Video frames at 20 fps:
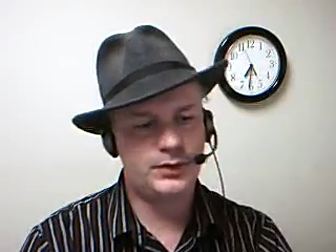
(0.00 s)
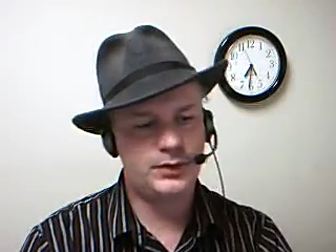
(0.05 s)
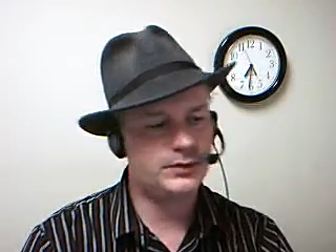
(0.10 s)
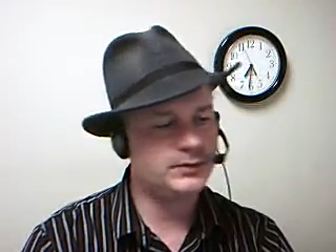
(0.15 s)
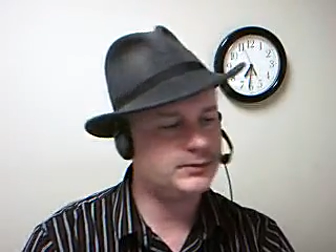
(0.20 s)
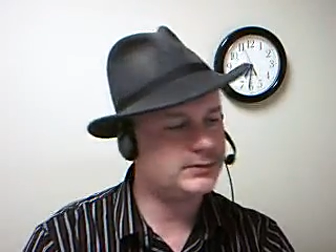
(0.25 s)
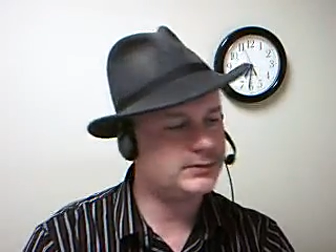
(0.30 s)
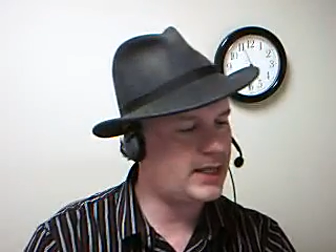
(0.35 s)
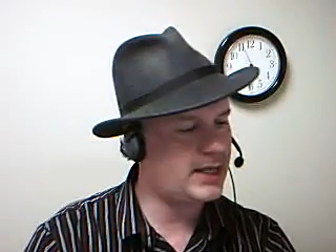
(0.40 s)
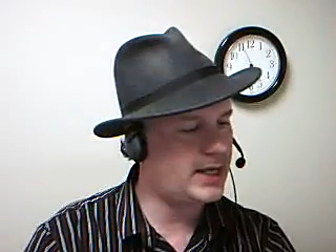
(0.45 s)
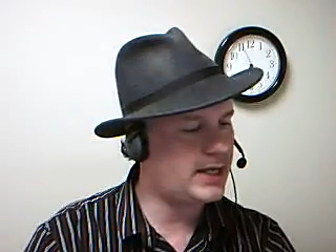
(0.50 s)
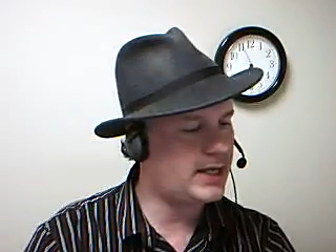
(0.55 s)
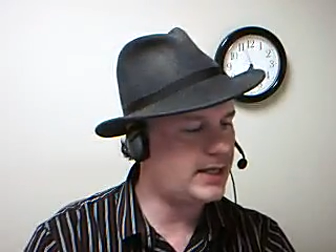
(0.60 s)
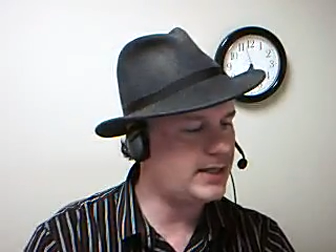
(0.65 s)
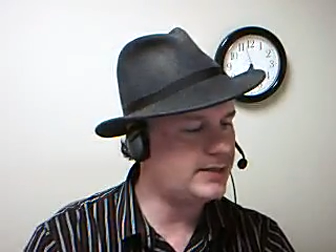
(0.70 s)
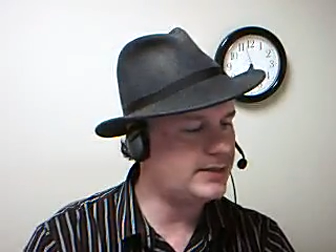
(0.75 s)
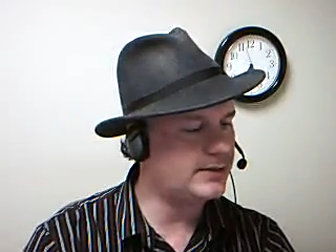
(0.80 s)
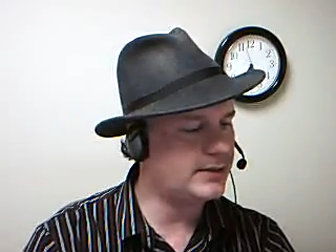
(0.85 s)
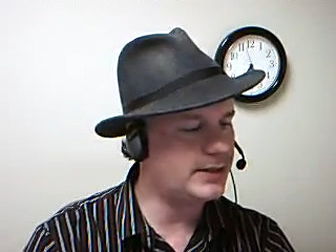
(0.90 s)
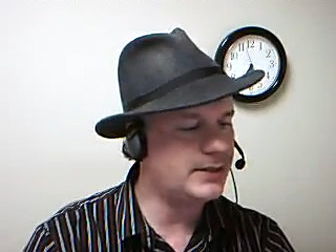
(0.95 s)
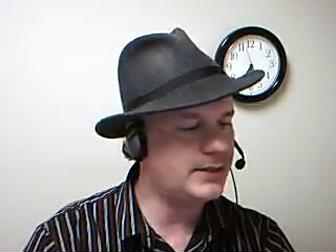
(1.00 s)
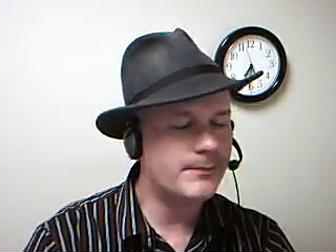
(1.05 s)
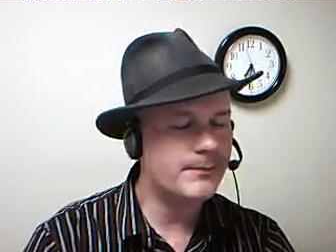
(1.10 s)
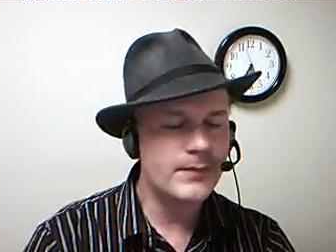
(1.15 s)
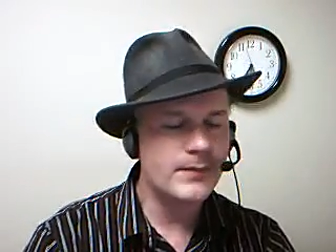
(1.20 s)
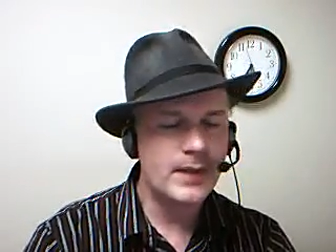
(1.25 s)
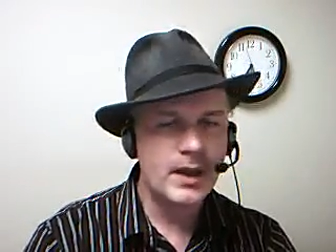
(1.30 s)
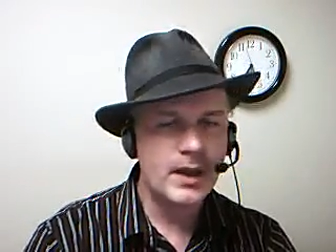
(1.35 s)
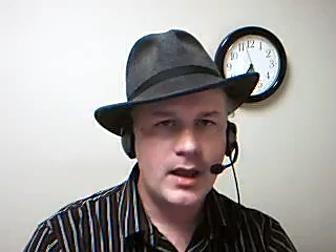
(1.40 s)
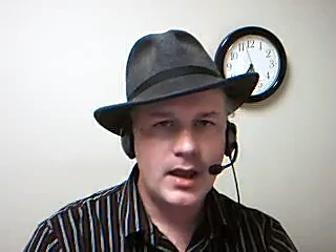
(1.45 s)
will take easily,
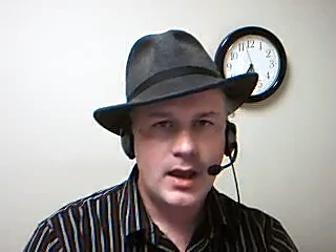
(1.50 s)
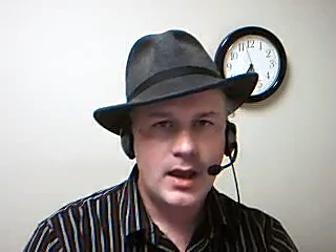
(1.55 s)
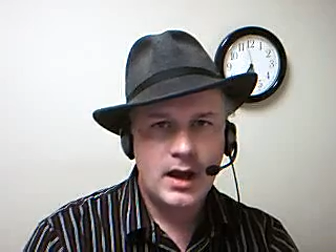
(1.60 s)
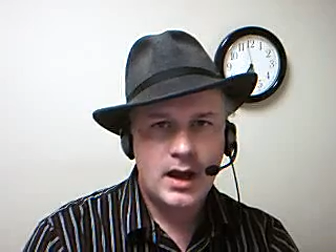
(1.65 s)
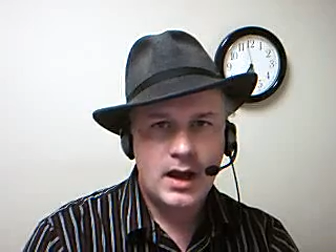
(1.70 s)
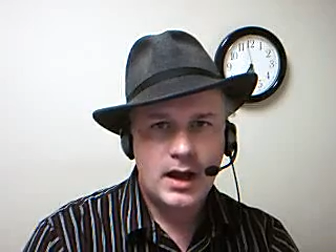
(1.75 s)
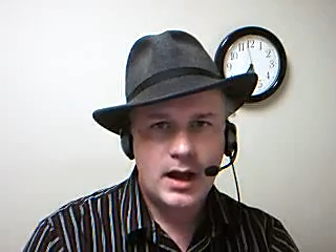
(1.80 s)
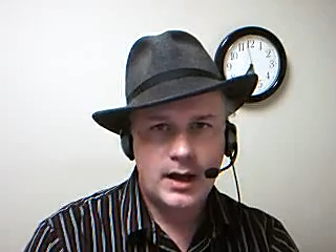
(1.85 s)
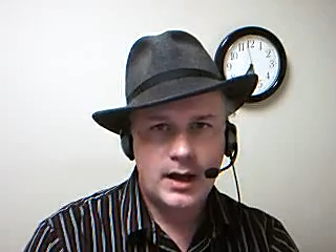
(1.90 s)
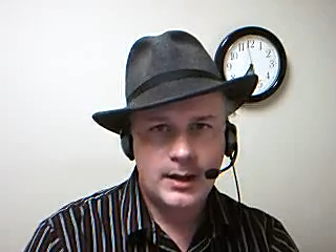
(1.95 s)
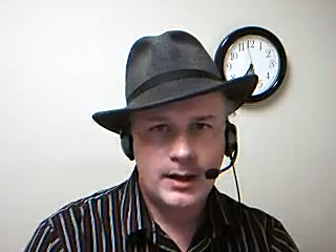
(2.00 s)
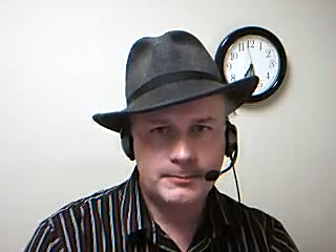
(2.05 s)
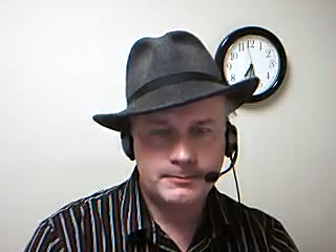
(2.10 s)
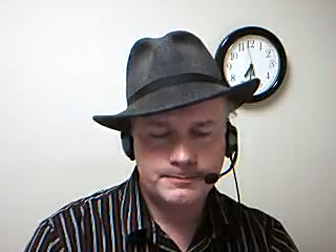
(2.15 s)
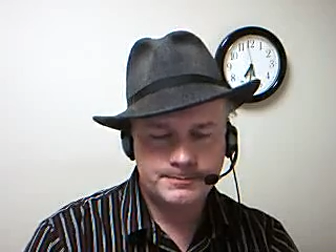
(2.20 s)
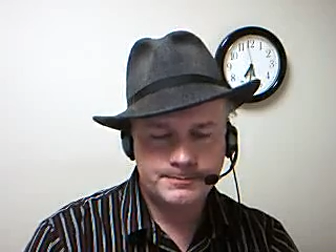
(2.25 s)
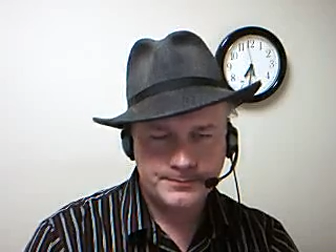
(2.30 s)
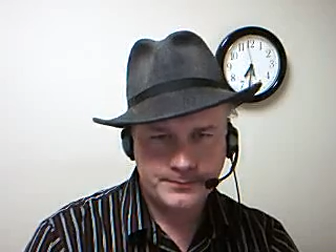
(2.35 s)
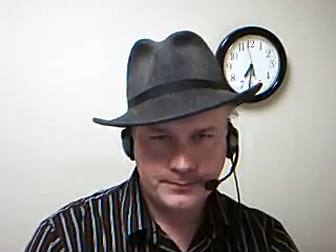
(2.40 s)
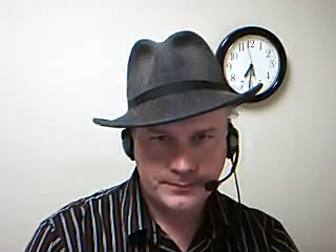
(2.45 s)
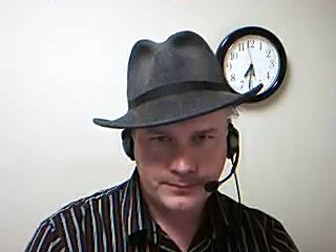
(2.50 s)
to